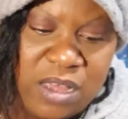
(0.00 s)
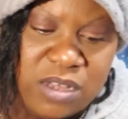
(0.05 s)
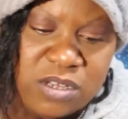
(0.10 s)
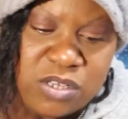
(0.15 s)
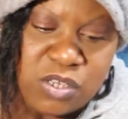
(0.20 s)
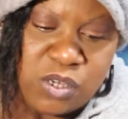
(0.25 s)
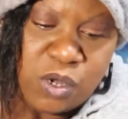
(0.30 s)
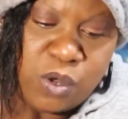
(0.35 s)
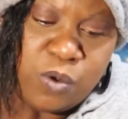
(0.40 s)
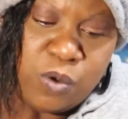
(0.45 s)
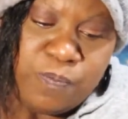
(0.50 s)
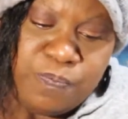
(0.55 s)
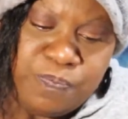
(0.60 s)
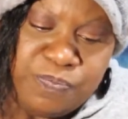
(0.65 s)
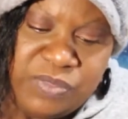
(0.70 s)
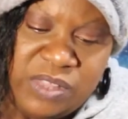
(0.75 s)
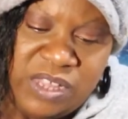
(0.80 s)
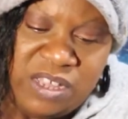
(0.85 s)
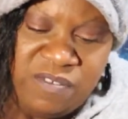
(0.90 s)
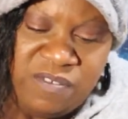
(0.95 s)
So
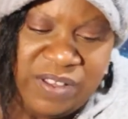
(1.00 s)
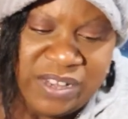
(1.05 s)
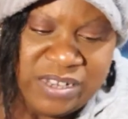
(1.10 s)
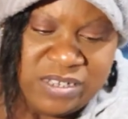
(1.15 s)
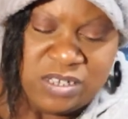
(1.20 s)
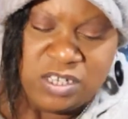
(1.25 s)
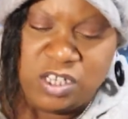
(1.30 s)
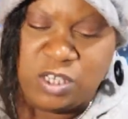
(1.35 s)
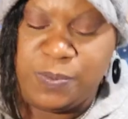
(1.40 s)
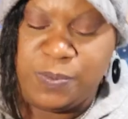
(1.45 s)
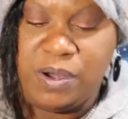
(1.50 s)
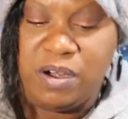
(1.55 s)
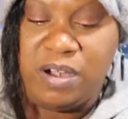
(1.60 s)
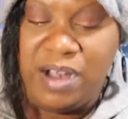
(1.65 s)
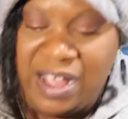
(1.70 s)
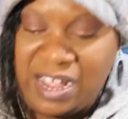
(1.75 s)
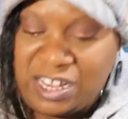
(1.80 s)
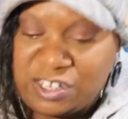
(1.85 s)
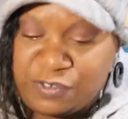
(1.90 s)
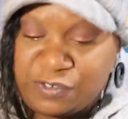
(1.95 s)
the advice that Spirit
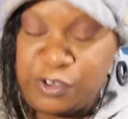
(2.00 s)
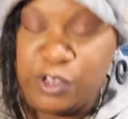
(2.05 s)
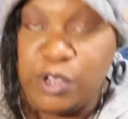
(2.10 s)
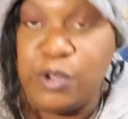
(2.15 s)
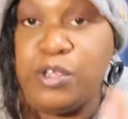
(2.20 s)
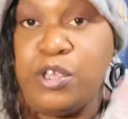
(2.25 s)
has for you,